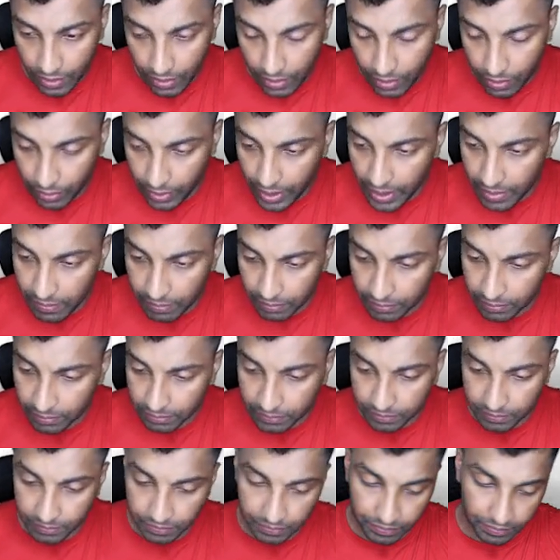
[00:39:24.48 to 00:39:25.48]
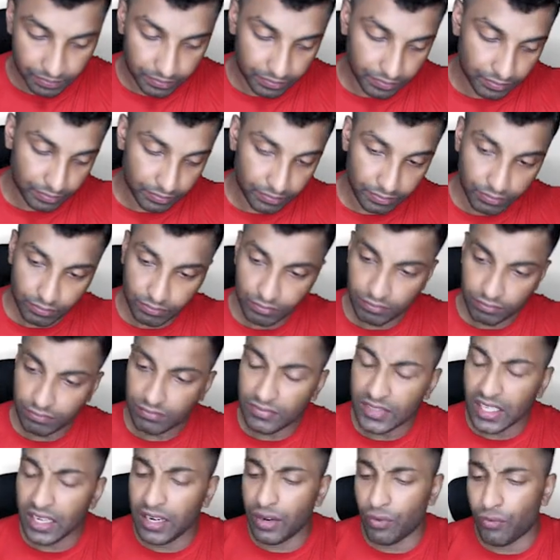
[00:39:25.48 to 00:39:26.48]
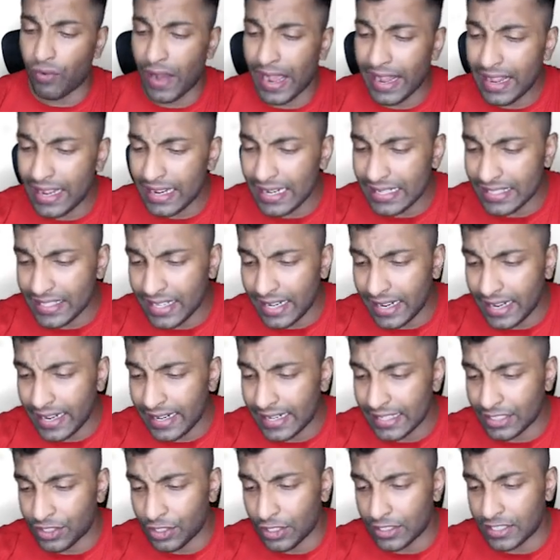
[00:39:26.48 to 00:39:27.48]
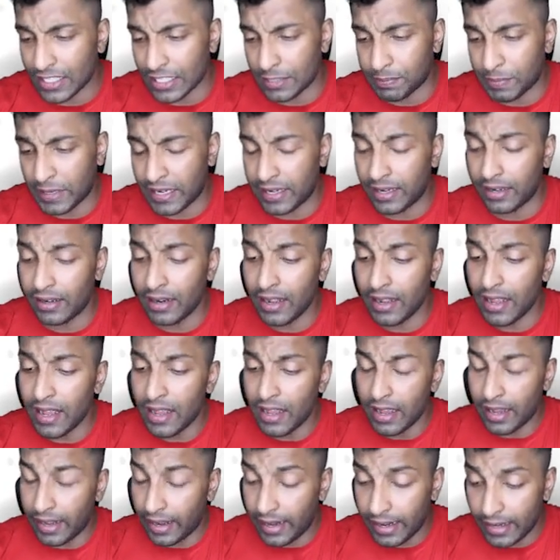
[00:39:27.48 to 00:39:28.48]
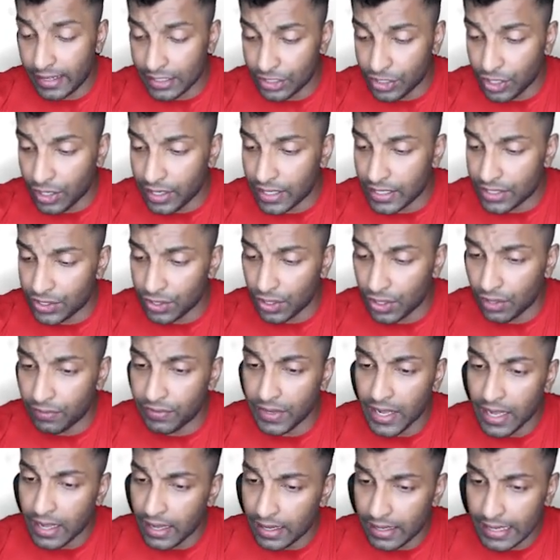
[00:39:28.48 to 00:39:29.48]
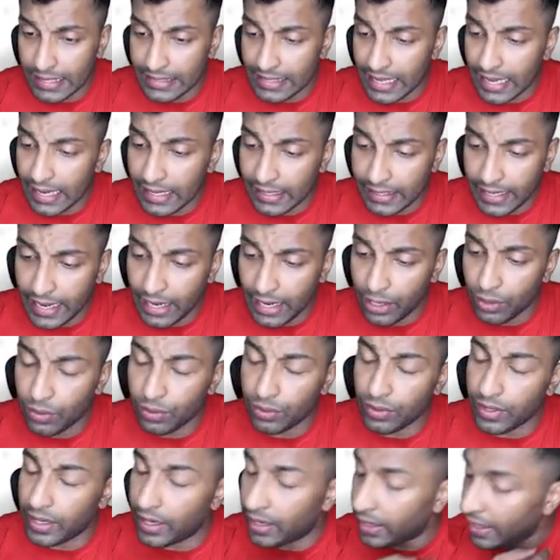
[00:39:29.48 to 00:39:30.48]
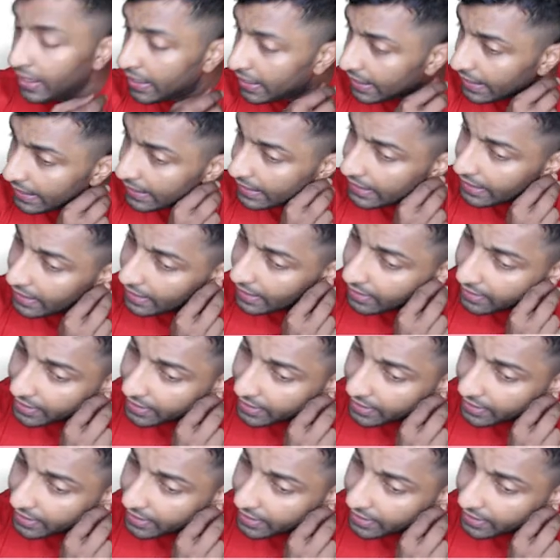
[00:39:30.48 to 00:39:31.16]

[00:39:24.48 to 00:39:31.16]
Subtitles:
Okay. Now, why initially it is not suspended, it is not dissolved? Guys, I will tell you in detail